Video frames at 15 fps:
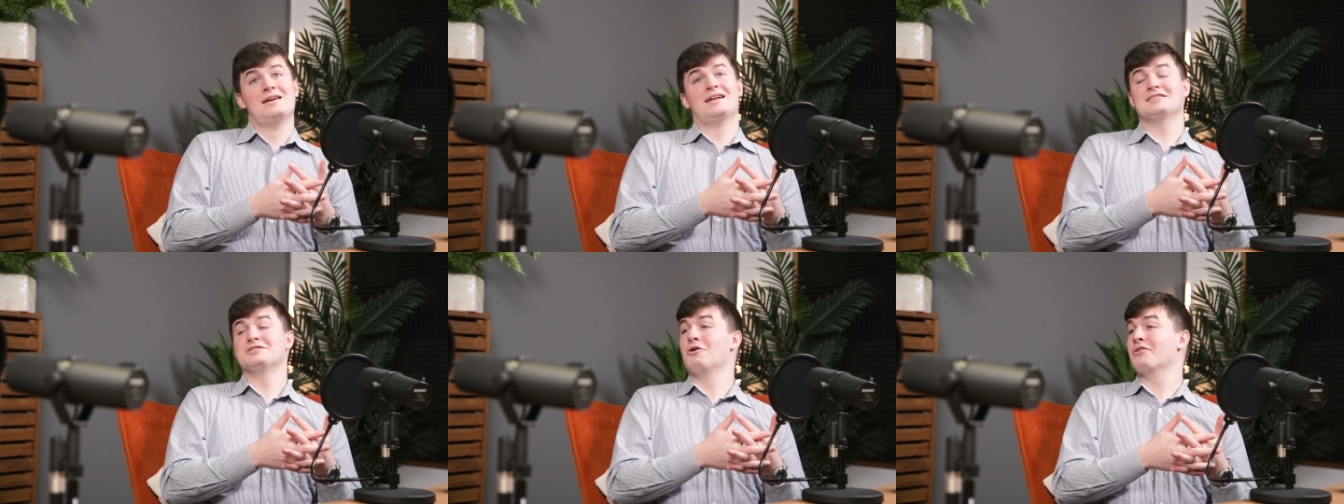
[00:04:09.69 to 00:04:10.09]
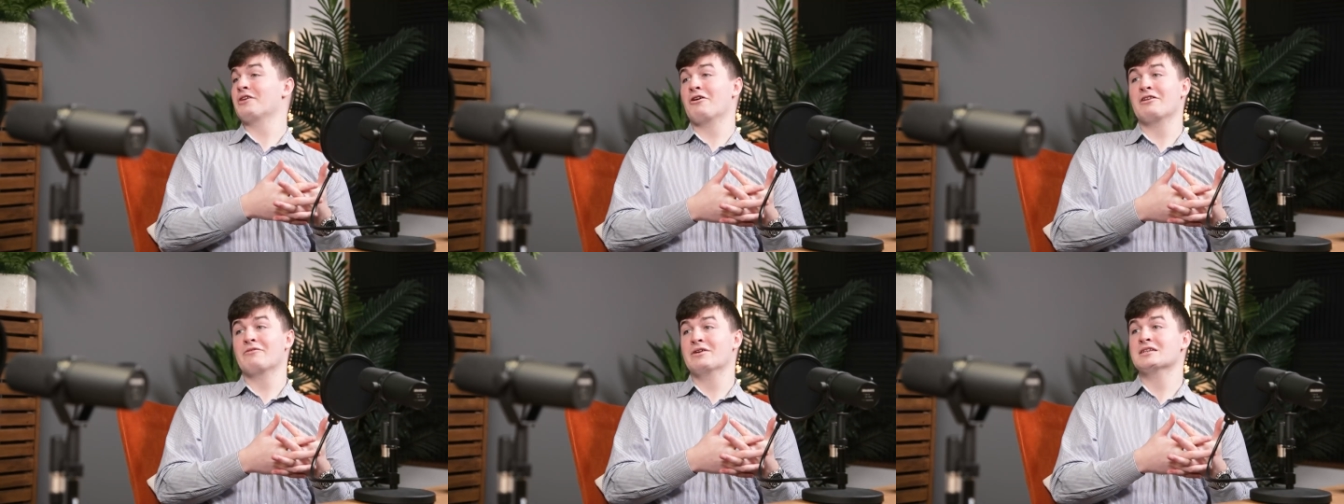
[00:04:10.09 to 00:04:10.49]
It's not the
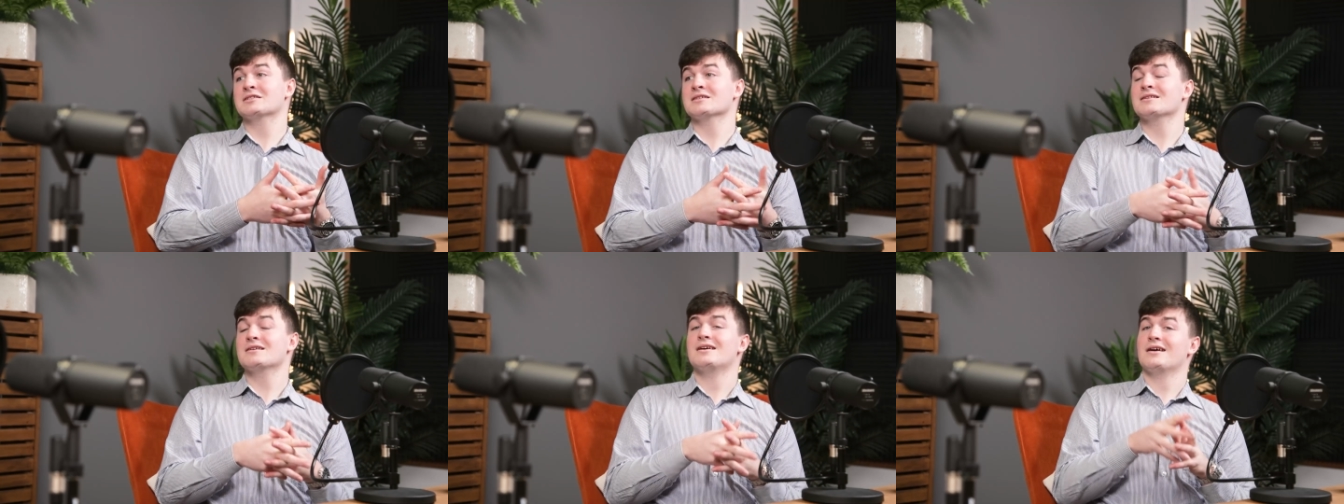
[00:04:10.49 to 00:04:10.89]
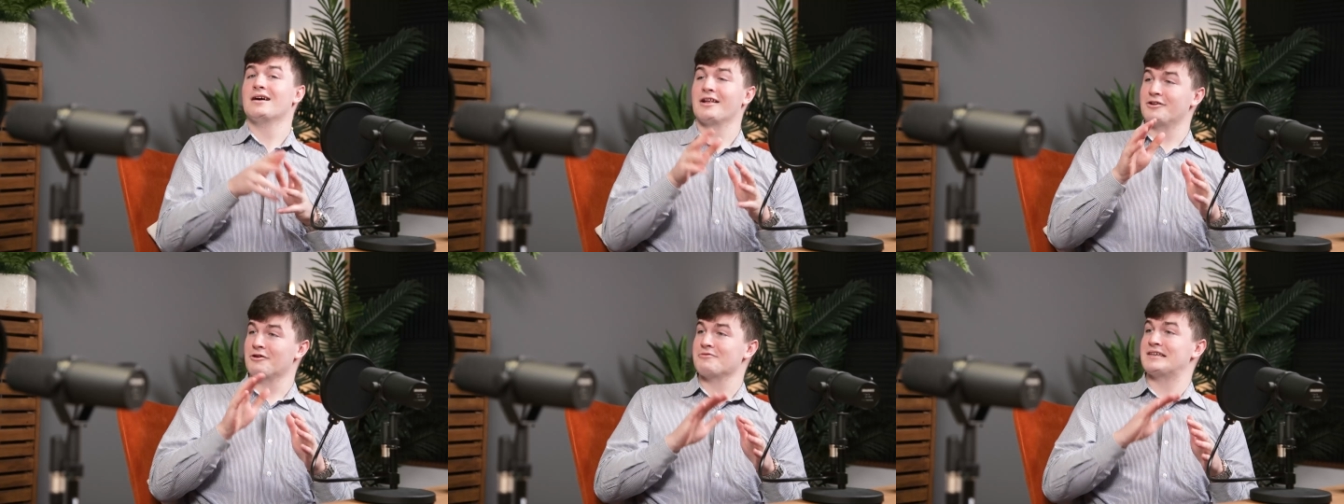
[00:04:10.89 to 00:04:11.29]
only reason,
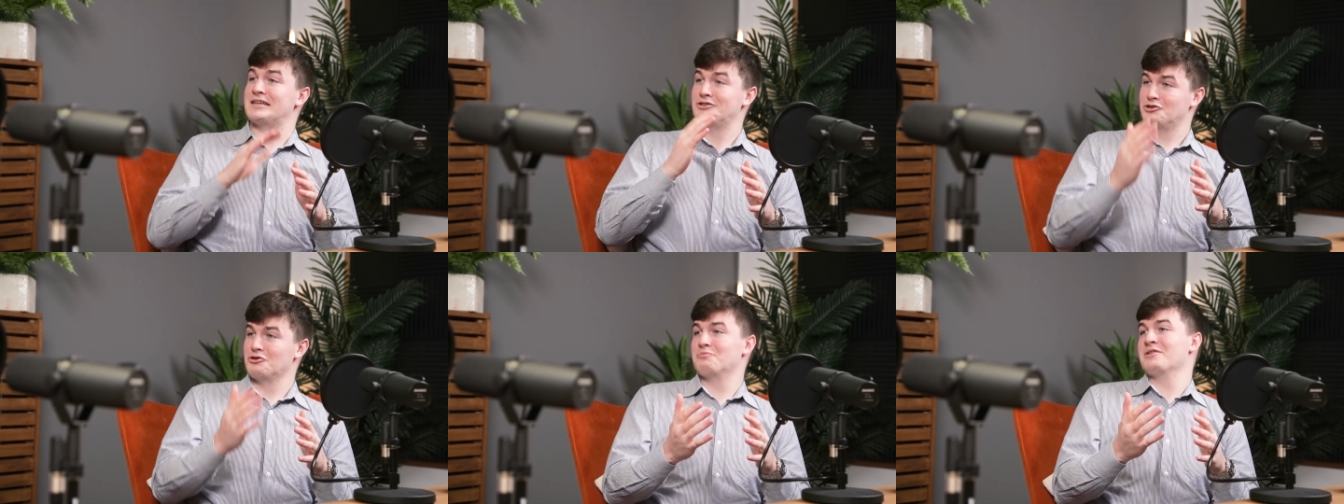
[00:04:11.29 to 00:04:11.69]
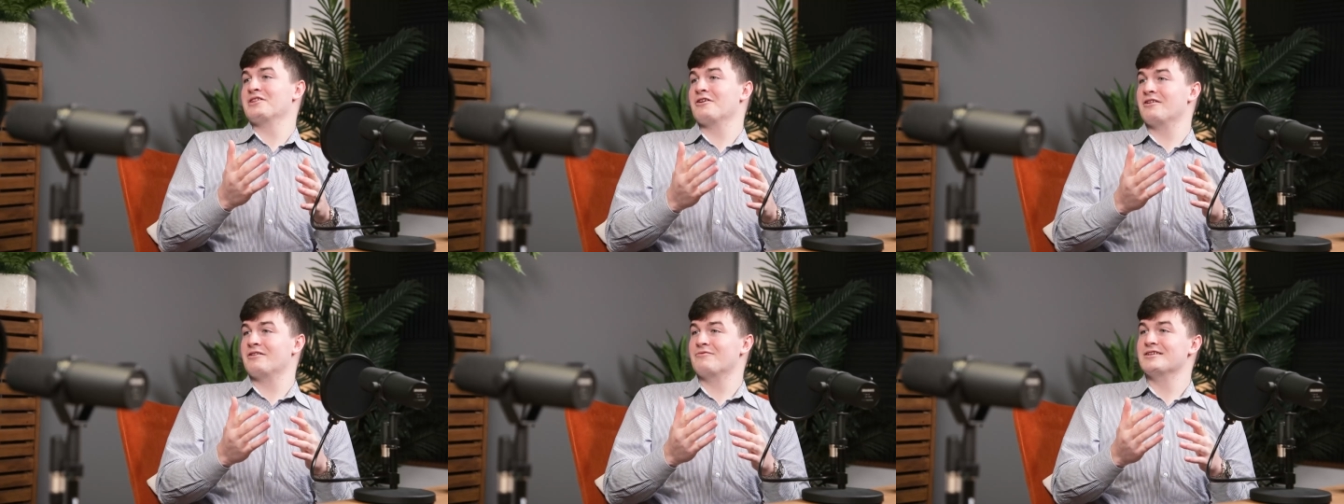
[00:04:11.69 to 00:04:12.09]
and I don't think it should be
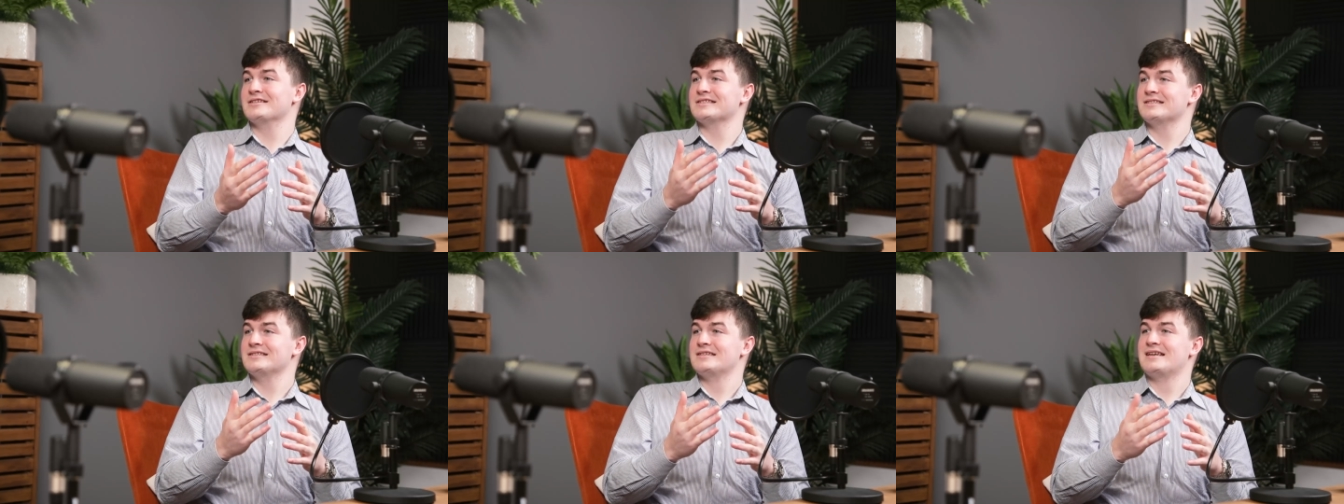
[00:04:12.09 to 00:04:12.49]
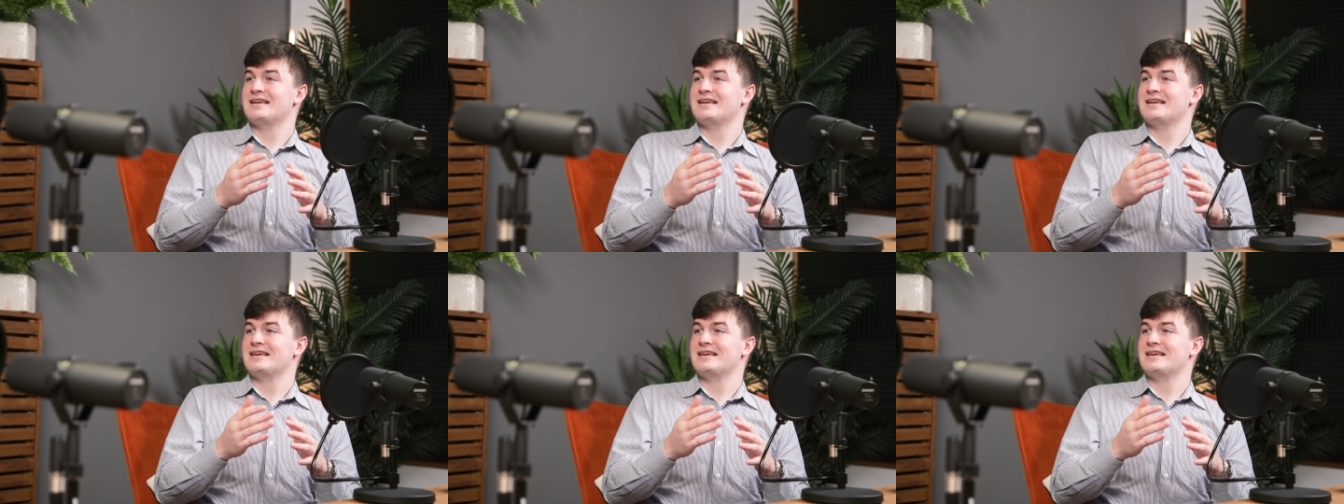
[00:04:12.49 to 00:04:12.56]
the only reason.